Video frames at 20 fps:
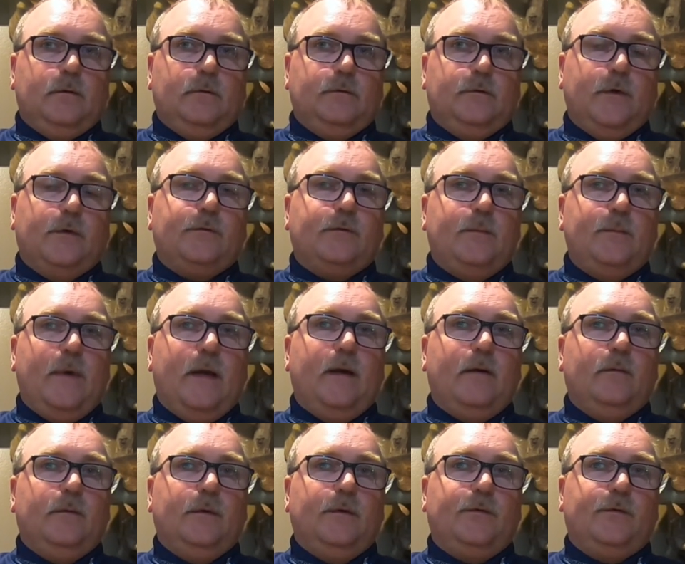just to be
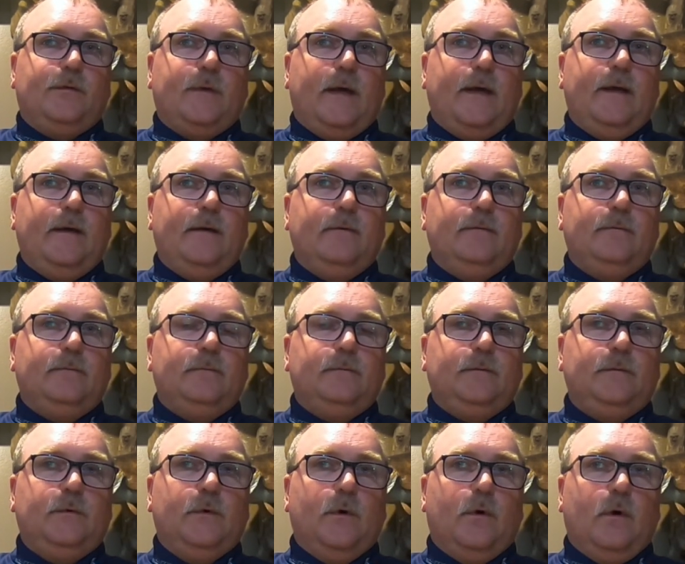able to save
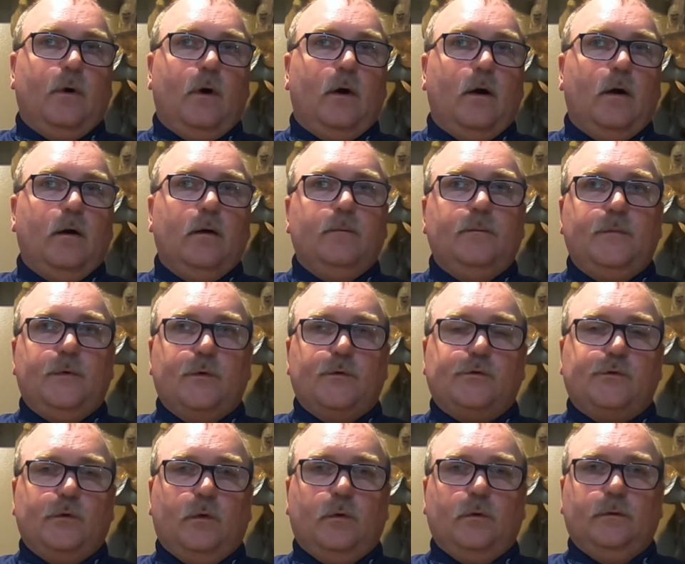your arm, your
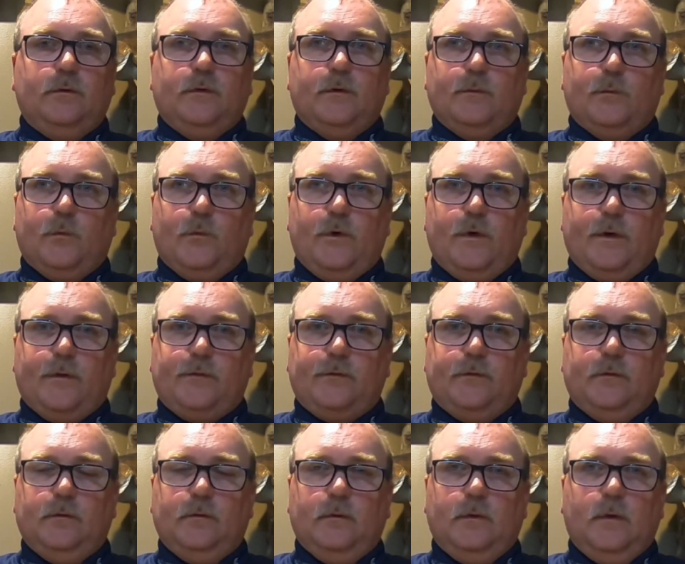shoulder, and
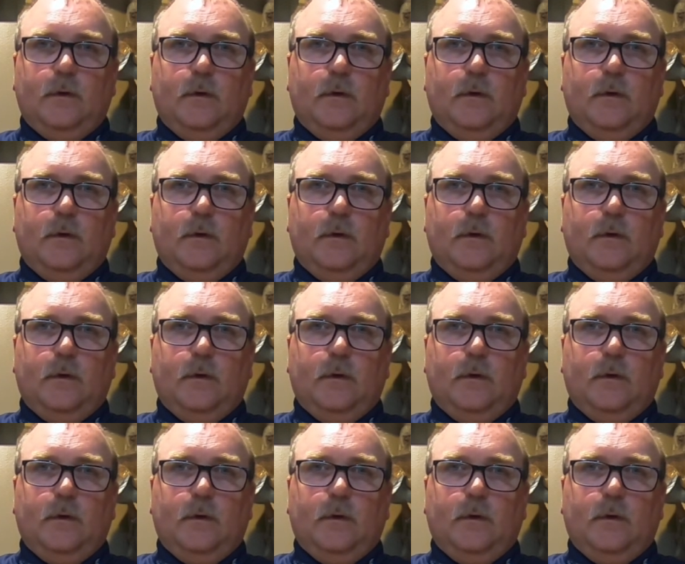wrist,